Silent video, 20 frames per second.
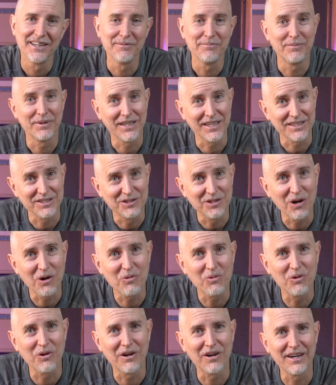Because
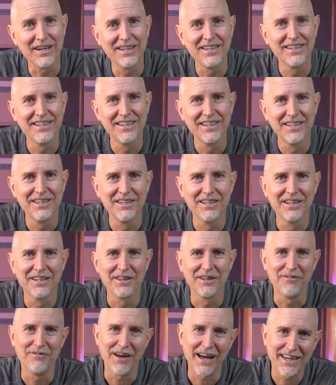don't worry,
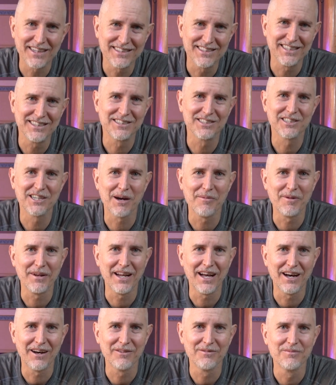the vaccines are coming
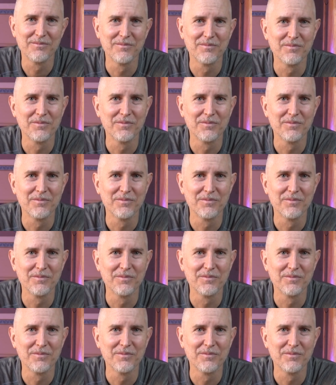out,